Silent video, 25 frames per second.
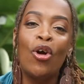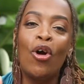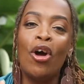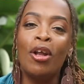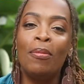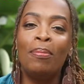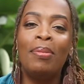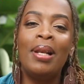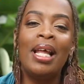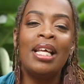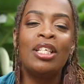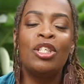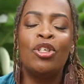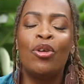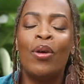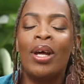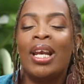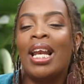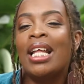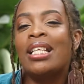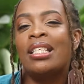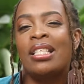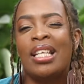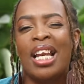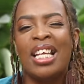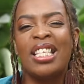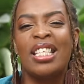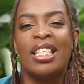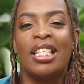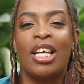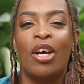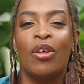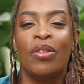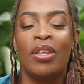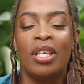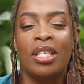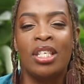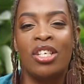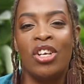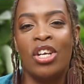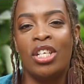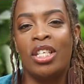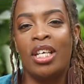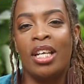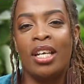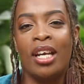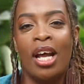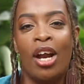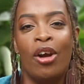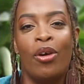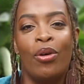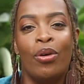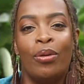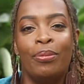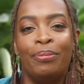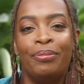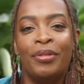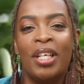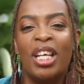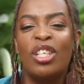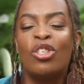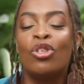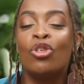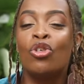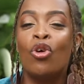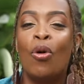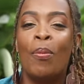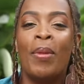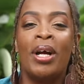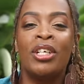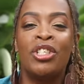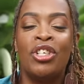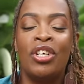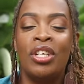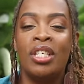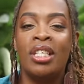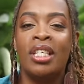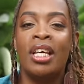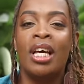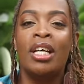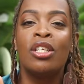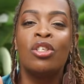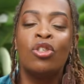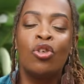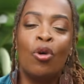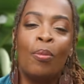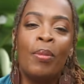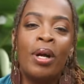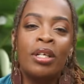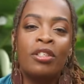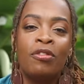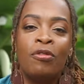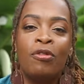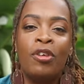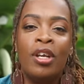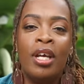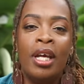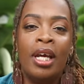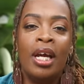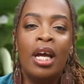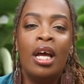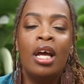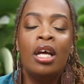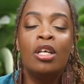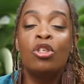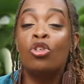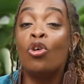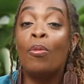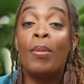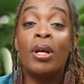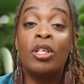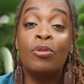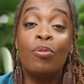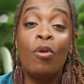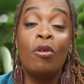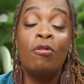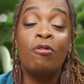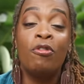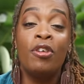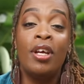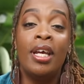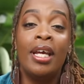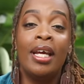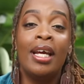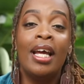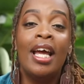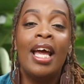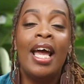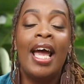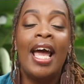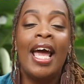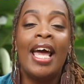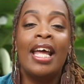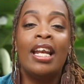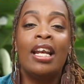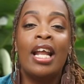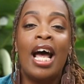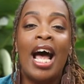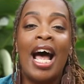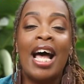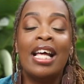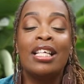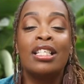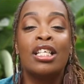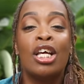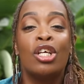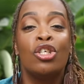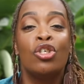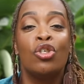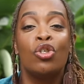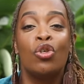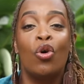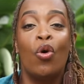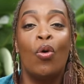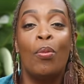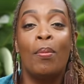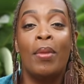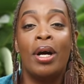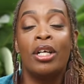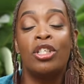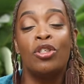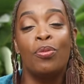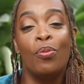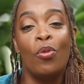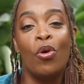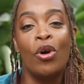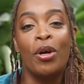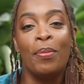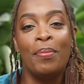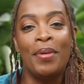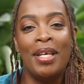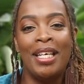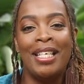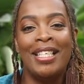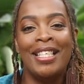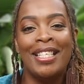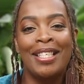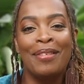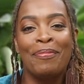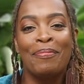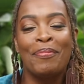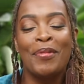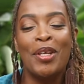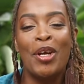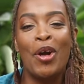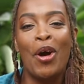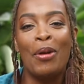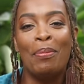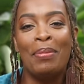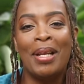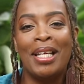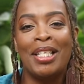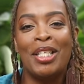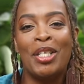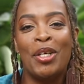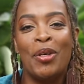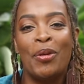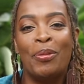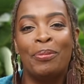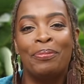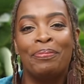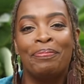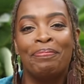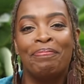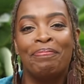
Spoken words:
God bless you. And let's stay on the straight and narrow. It's so much easier, so much freeing, so much more freeing, and has so much more peace. God bless you.